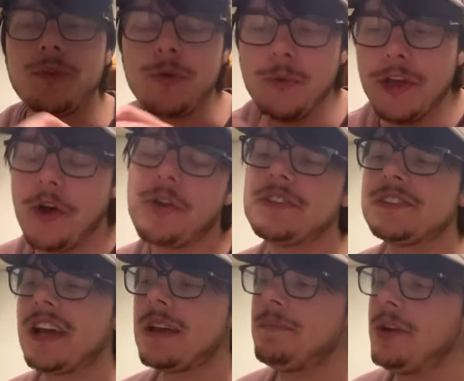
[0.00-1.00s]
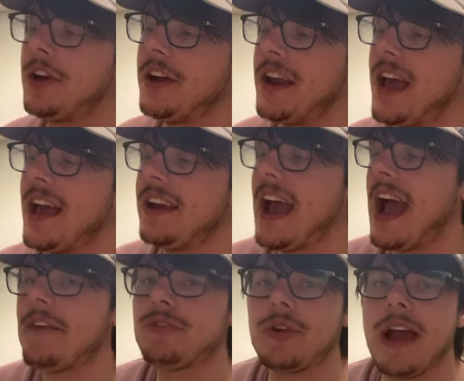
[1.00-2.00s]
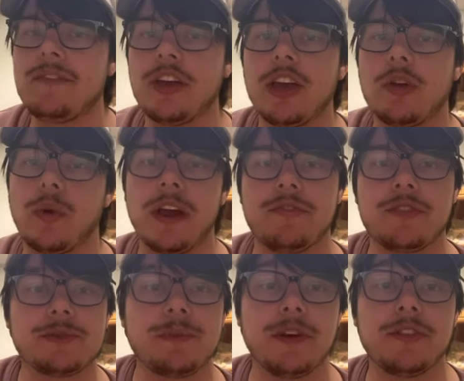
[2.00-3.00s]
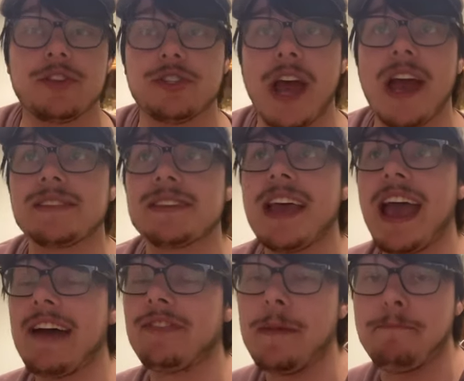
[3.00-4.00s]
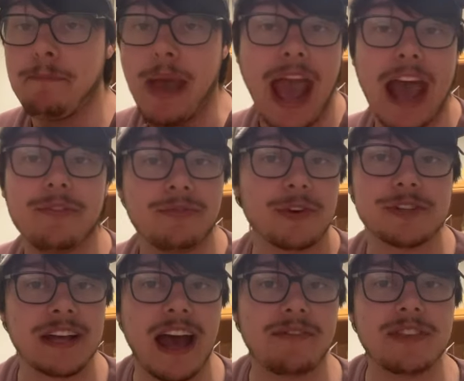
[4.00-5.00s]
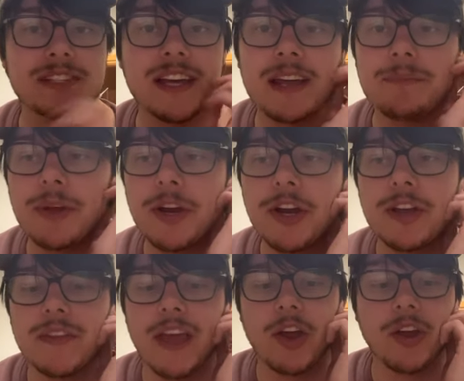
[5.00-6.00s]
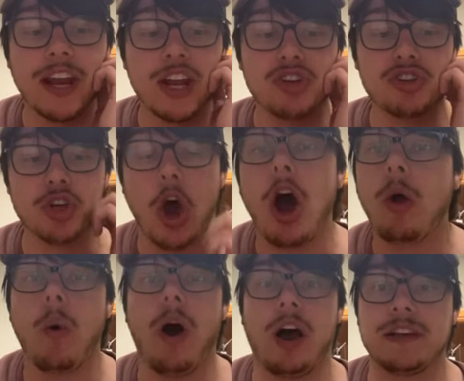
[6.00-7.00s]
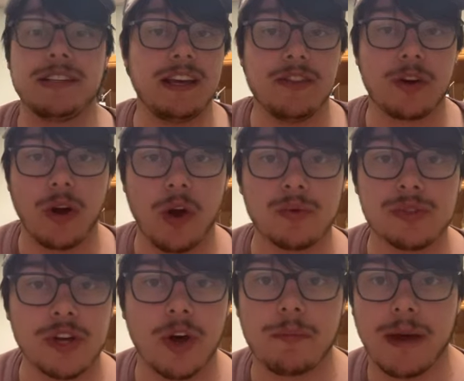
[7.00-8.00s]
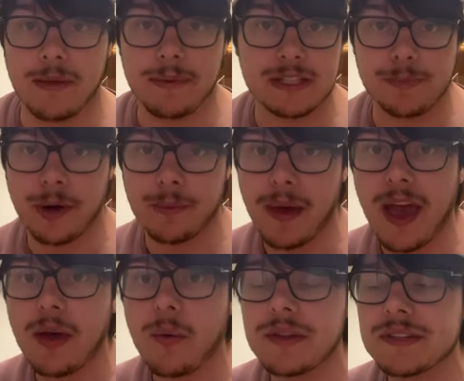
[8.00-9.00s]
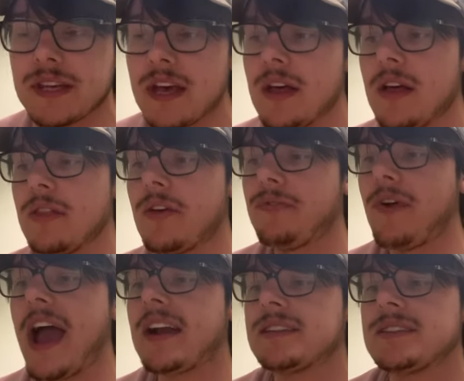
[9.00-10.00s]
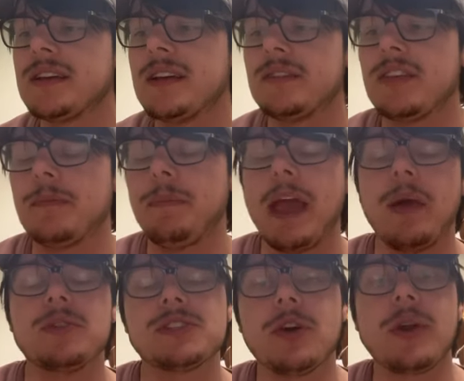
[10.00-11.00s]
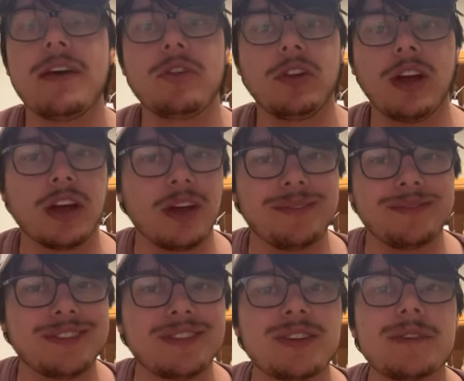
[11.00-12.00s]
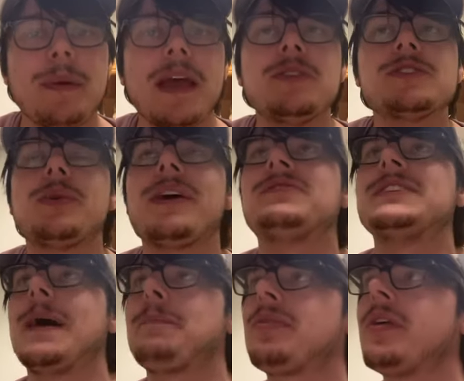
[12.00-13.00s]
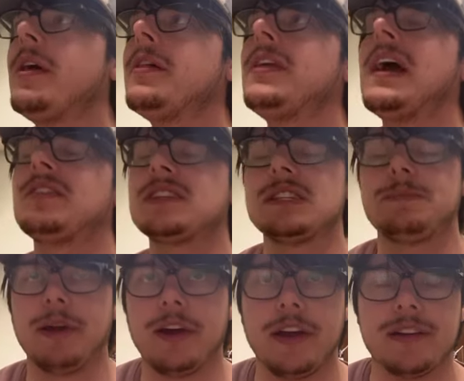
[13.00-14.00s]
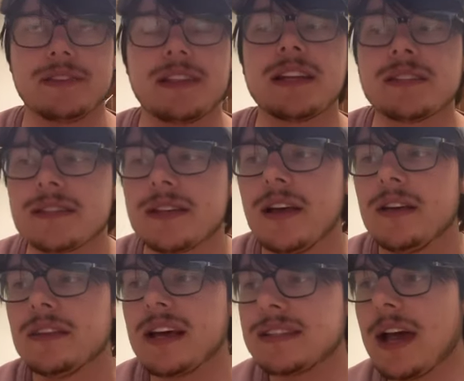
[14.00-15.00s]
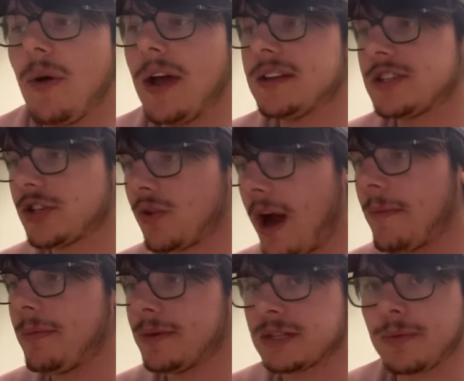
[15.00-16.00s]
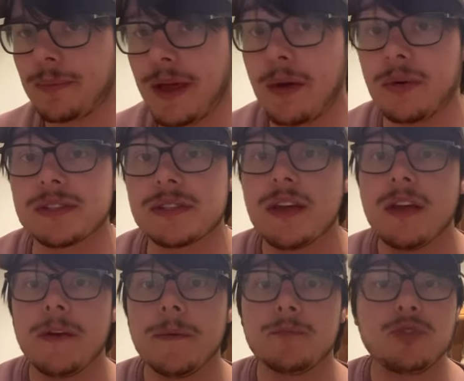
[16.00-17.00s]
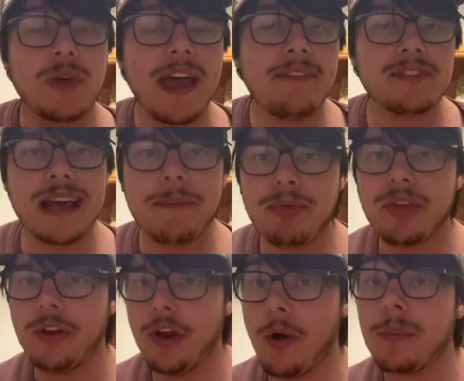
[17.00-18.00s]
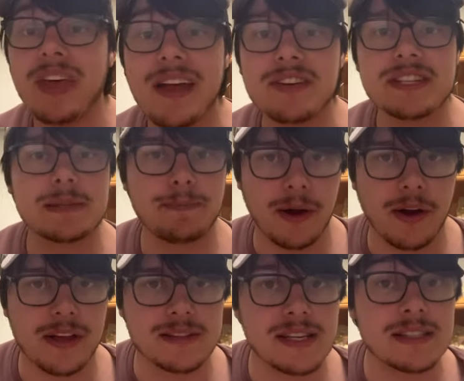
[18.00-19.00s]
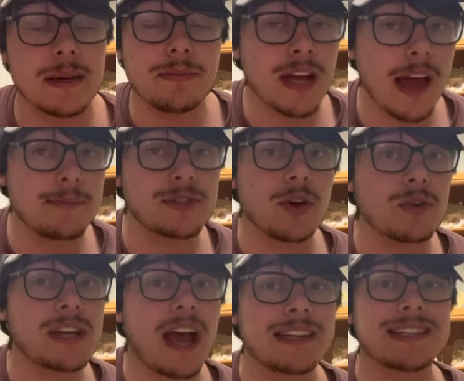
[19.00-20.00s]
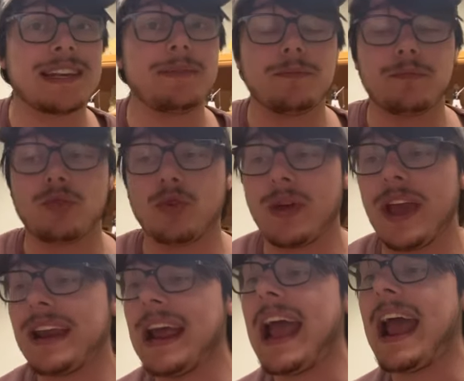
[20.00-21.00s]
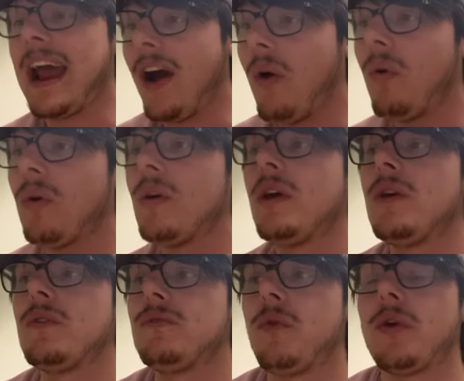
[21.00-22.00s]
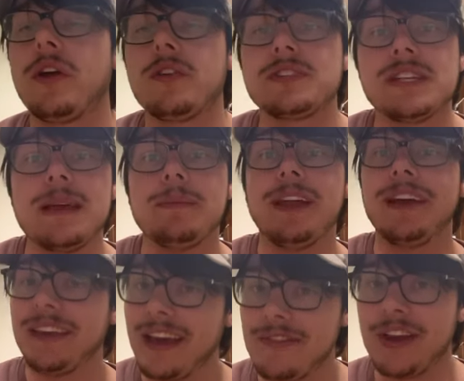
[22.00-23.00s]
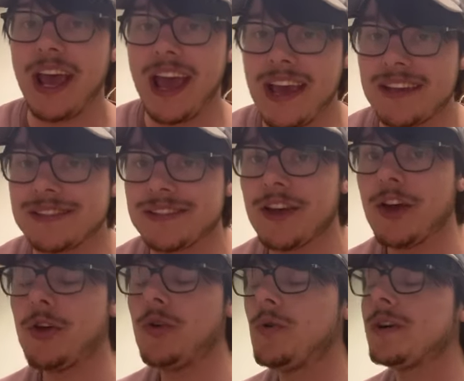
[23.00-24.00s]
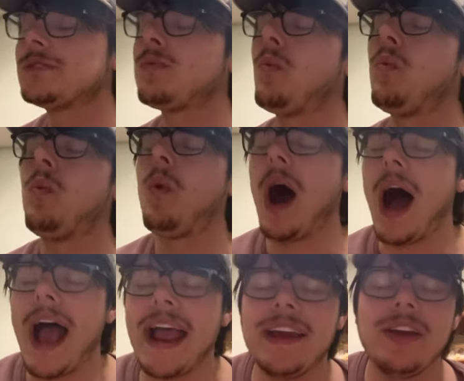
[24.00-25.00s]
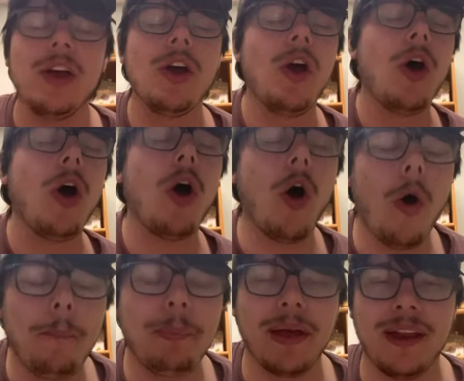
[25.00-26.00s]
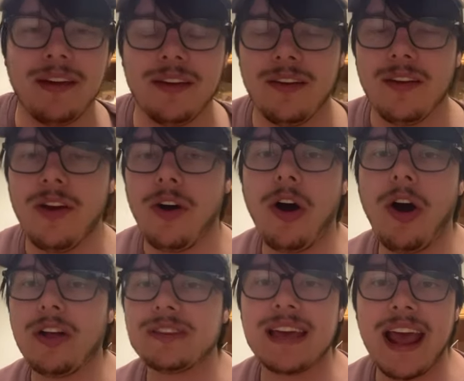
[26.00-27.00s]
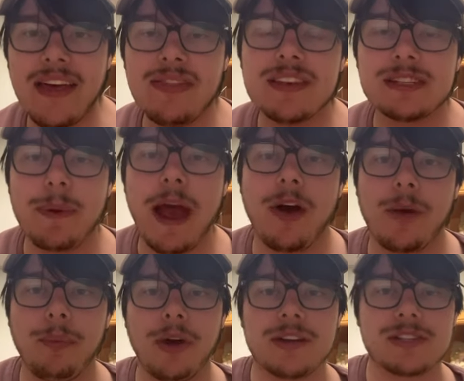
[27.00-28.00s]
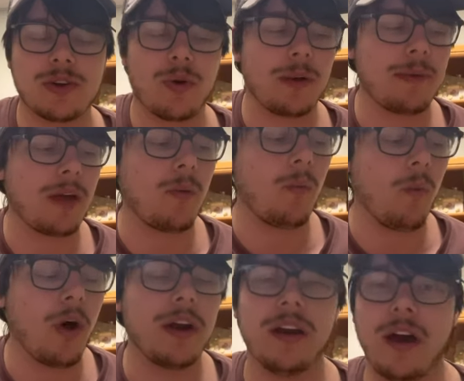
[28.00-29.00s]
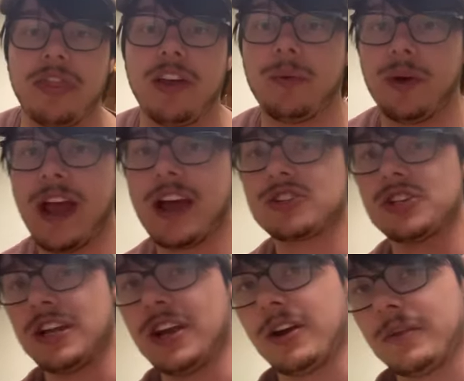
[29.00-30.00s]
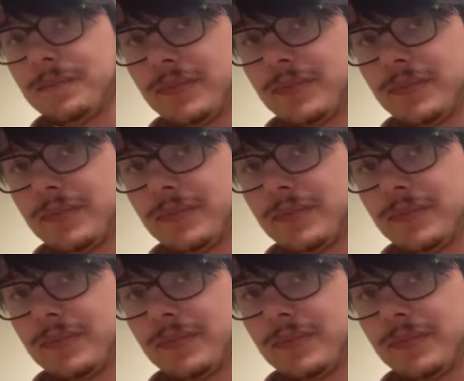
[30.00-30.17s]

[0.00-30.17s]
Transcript: we go to the second period, and after having a great first period, the Jets have a bad first half of the second period. They are getting dog walked in their own zone by the Pittsburgh Penguins. The fact that the Penguins don't have a, a uh, the Penguins don't have depth they have experience. That's that's how I describe the Pittsburgh Penguins. Do they have depth? No, but they have experience. And sometimes those guys can create hell for another team, like Kevin Hayes, who is wide open uh, to end this power play to score to make it one nothing reaction here.